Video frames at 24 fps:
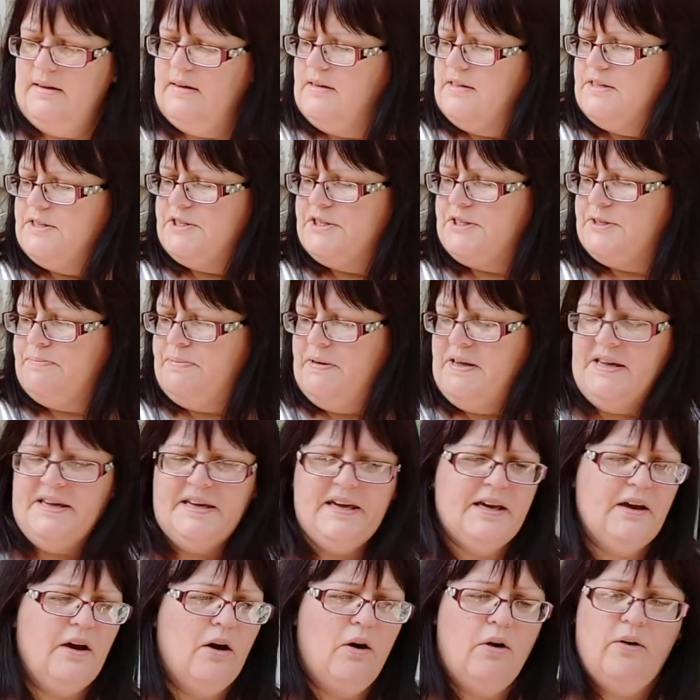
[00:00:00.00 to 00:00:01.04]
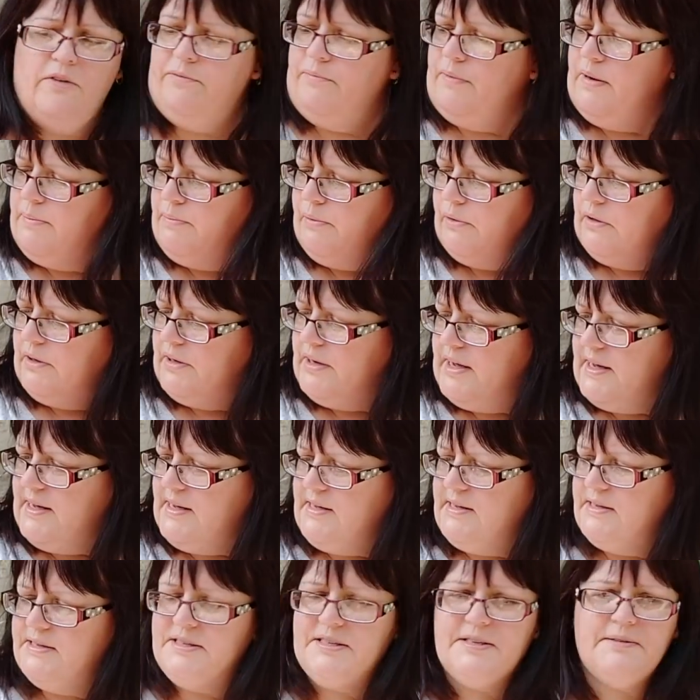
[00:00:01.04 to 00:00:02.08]
Speaking of my
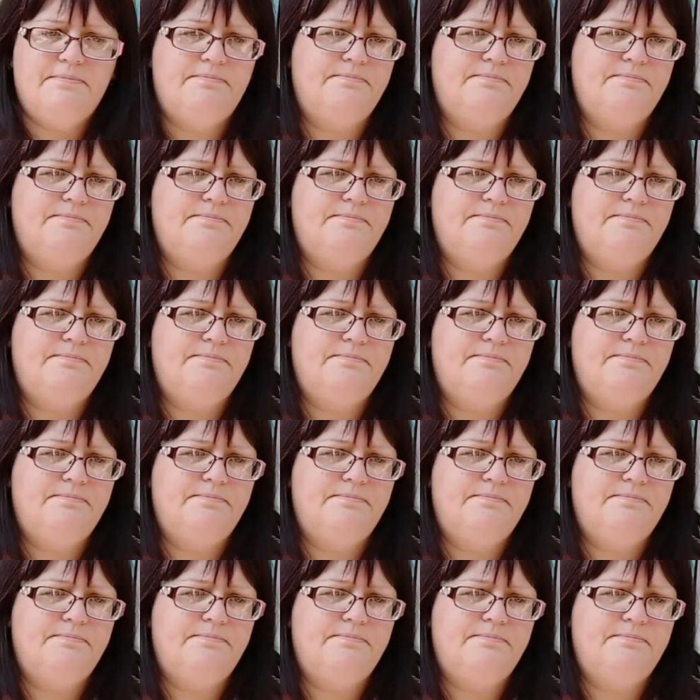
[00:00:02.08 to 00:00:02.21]
bolognese,